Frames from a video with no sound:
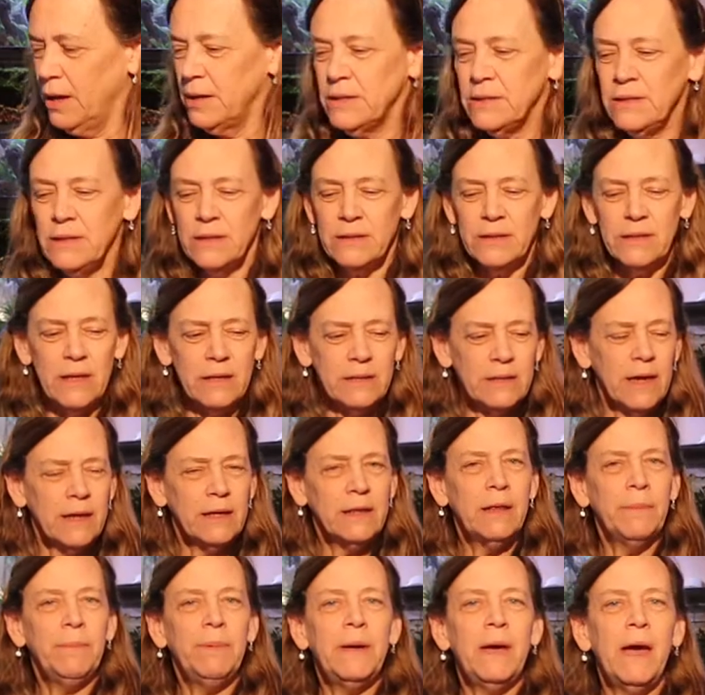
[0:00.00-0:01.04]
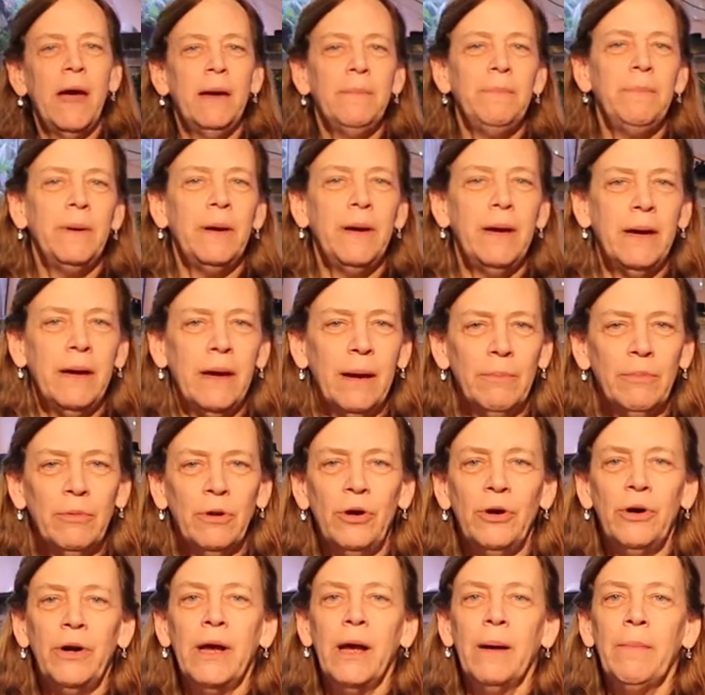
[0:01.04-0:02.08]
such as like the BAP. I'm
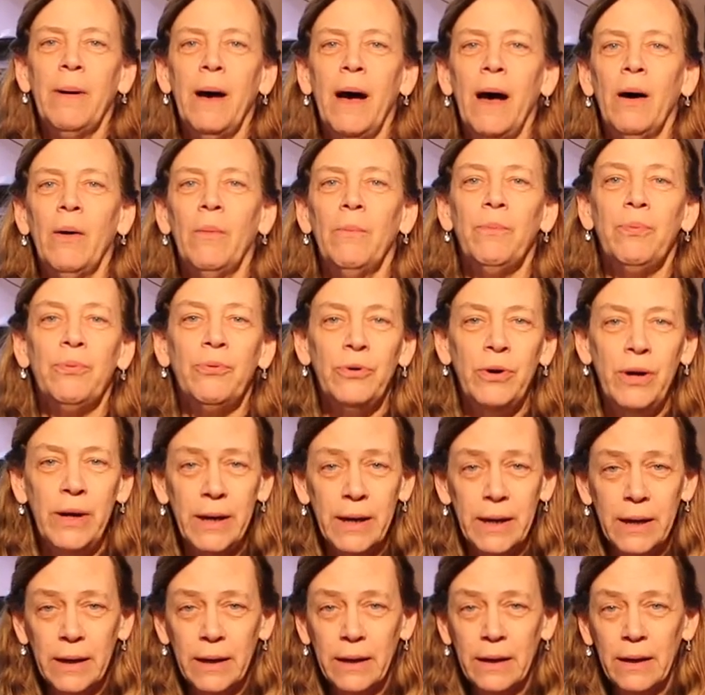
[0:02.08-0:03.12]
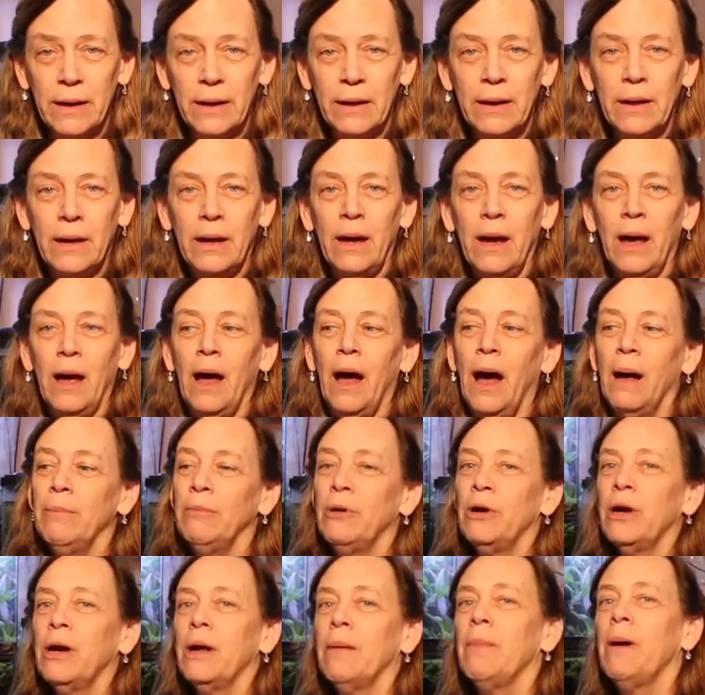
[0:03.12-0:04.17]
learning about breeding.
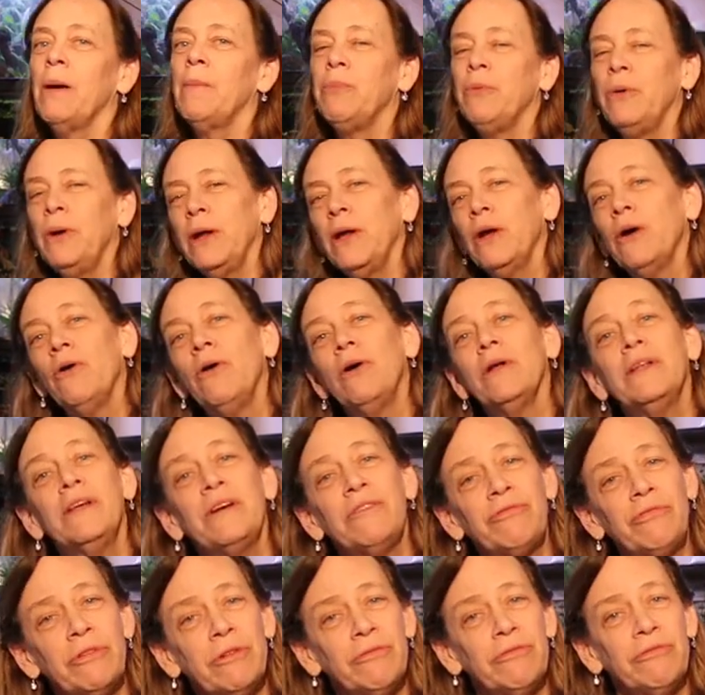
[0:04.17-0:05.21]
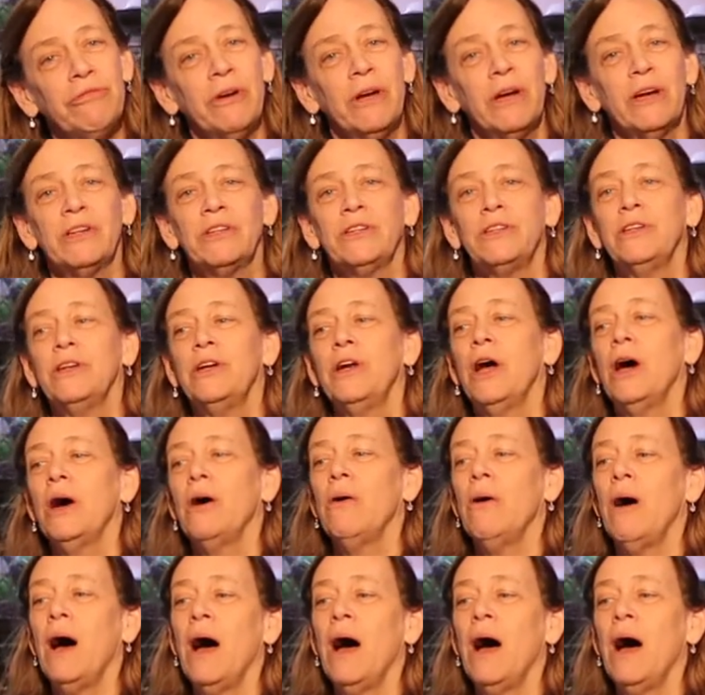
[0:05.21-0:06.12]
I'm learning about breeding all different fish. You know,